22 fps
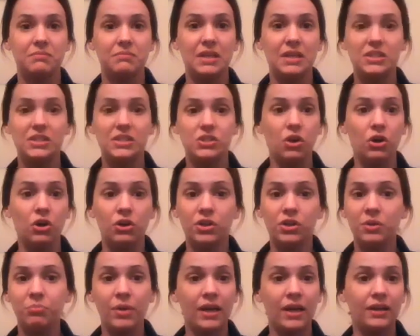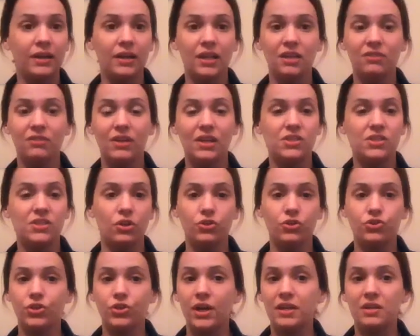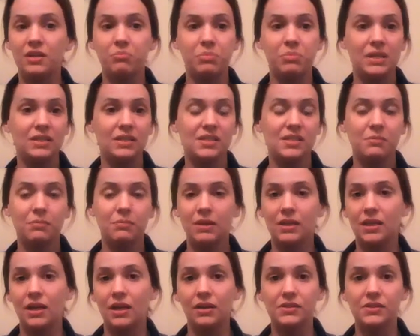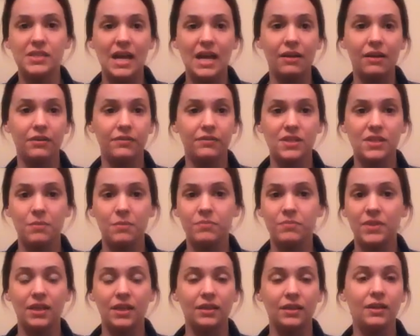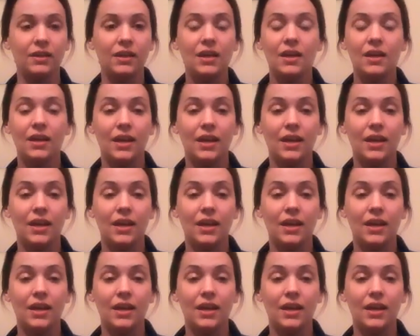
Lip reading: It's all competitive. It's all trying to beat somebody else out of something.